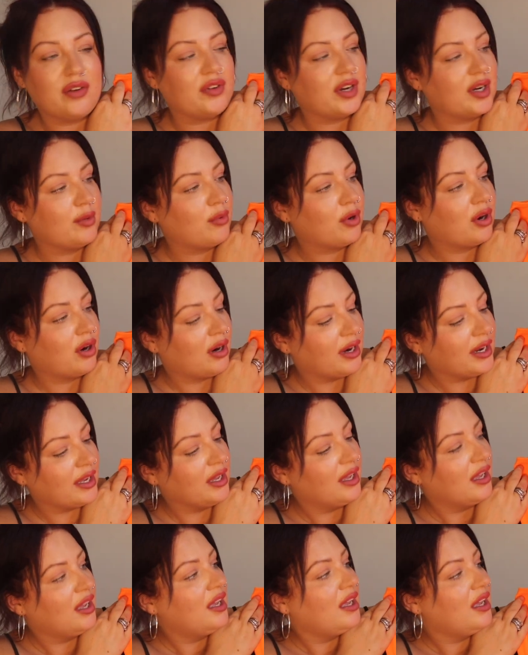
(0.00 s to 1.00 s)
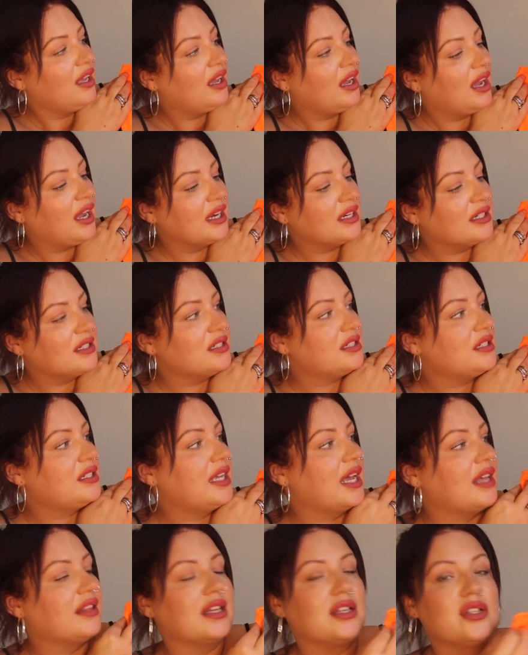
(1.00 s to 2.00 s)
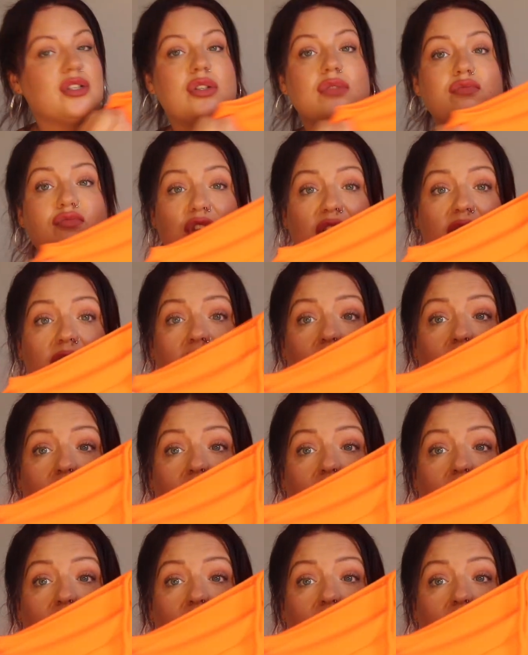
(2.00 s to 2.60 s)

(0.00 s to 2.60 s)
very bright. And yeah, they're really